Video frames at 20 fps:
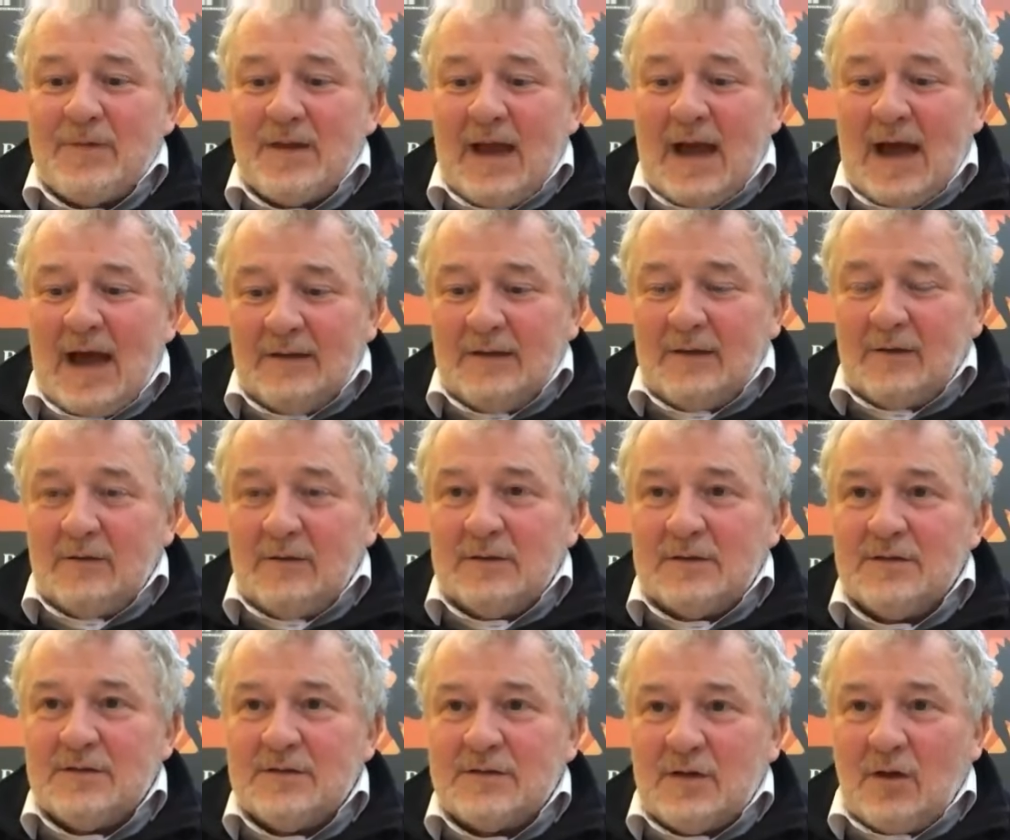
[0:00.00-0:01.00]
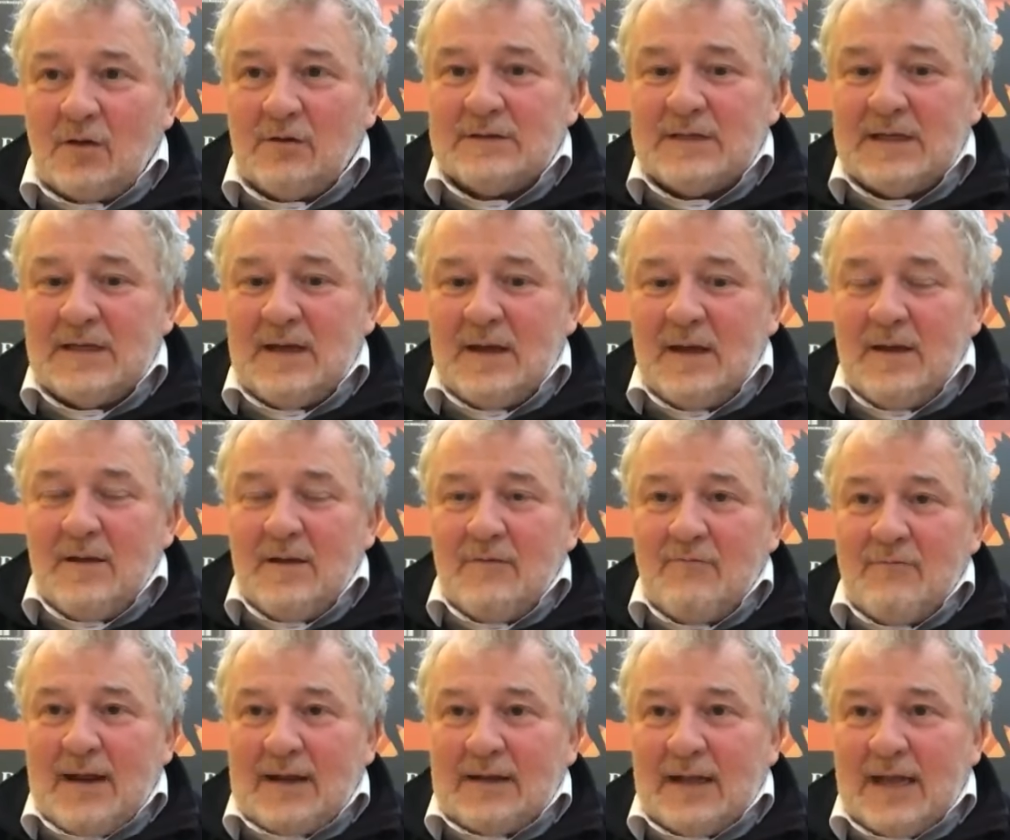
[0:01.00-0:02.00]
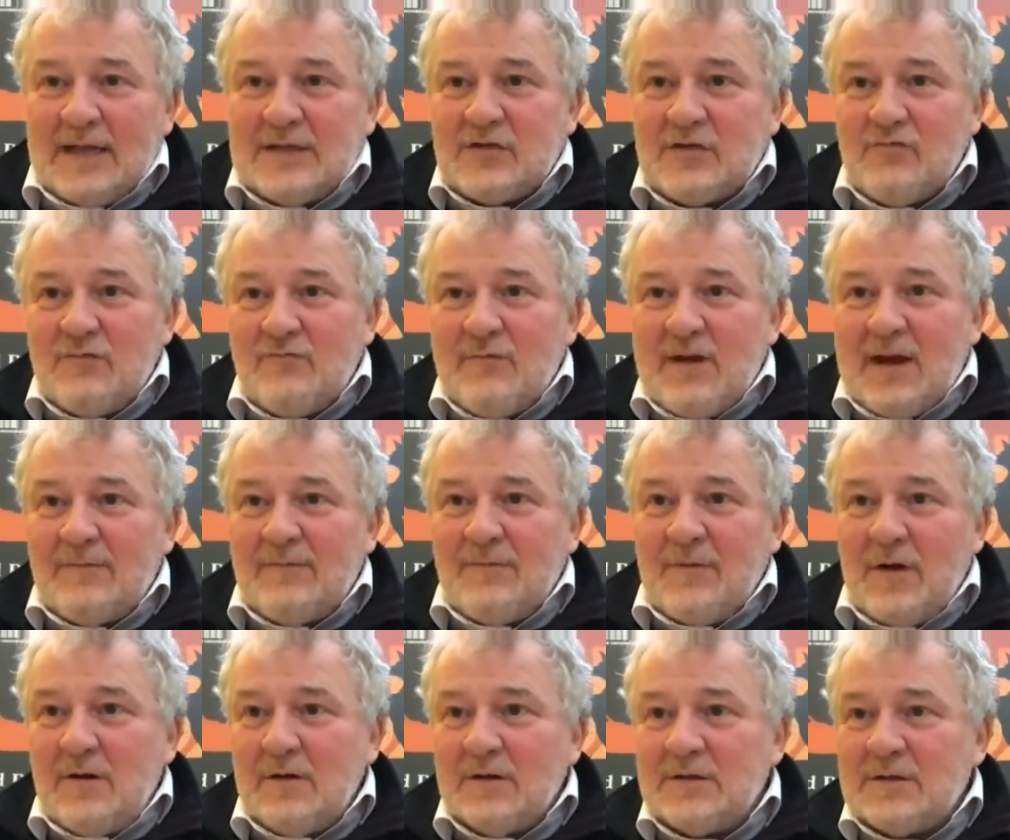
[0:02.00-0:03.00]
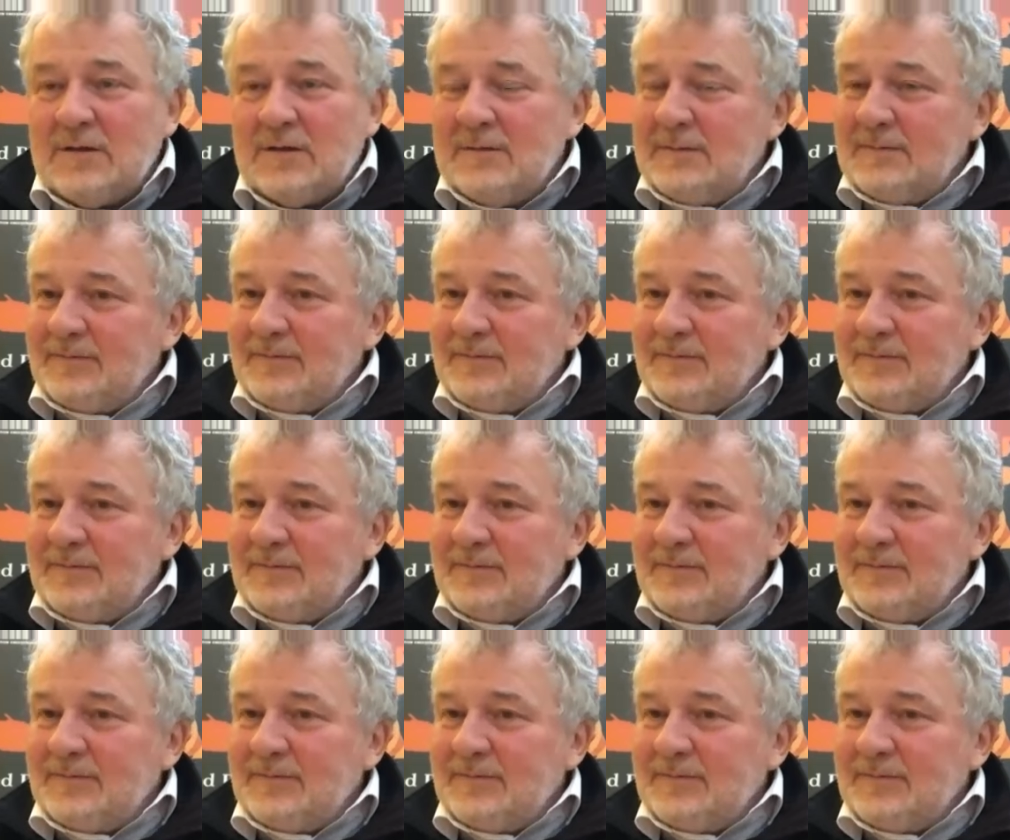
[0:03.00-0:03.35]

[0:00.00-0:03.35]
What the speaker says: handled and salted, Red Leicester and Red Fox